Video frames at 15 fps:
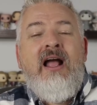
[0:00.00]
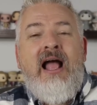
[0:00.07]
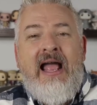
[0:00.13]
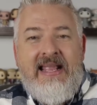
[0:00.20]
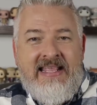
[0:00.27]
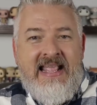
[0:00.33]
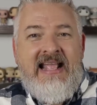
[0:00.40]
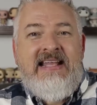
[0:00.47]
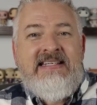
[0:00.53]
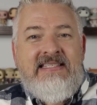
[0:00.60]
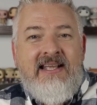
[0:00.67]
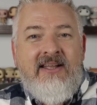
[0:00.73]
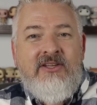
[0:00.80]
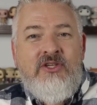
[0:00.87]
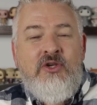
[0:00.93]
I can
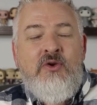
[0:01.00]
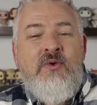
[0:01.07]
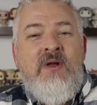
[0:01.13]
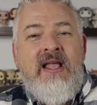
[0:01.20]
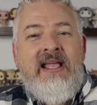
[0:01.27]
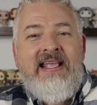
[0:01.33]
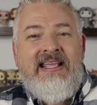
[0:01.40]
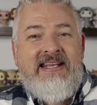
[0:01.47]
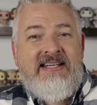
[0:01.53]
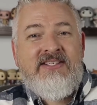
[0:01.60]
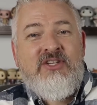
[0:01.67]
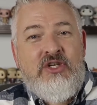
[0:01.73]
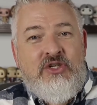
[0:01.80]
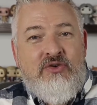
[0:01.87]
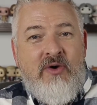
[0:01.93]
tell you it
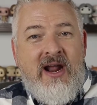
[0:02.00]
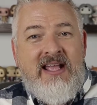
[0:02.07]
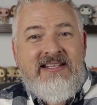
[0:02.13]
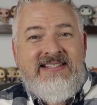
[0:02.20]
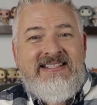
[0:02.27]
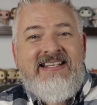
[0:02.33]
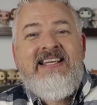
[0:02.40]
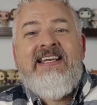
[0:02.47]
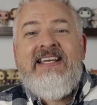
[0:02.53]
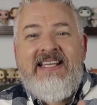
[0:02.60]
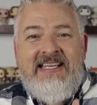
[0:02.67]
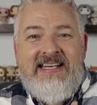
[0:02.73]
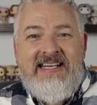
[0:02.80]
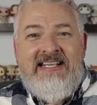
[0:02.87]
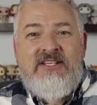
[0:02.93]
is addressed.
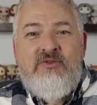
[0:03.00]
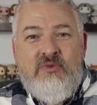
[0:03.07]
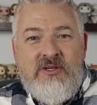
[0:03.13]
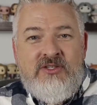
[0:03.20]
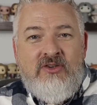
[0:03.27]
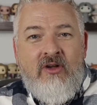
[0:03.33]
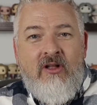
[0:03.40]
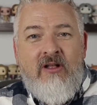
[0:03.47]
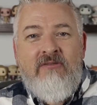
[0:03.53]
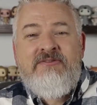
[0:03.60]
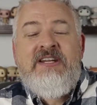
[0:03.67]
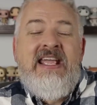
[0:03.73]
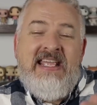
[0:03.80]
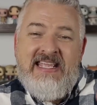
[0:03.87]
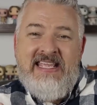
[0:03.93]
It is
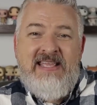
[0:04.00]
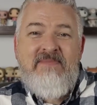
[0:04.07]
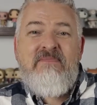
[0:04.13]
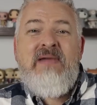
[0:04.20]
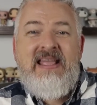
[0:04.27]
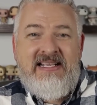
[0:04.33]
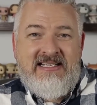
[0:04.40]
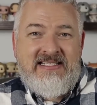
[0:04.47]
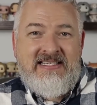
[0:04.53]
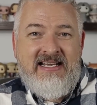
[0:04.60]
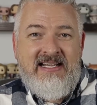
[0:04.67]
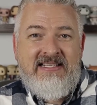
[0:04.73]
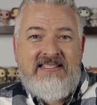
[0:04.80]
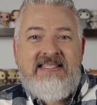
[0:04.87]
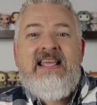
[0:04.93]
resolved. It makes
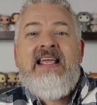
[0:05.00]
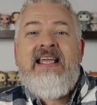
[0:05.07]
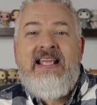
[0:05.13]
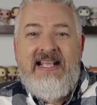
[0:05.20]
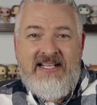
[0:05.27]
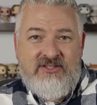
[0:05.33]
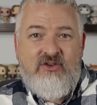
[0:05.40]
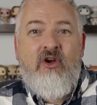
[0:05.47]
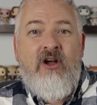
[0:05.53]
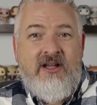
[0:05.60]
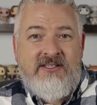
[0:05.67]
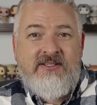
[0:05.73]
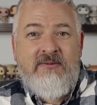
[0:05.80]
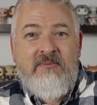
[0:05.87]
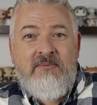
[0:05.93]
sense. It's
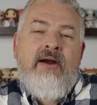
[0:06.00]
awesome.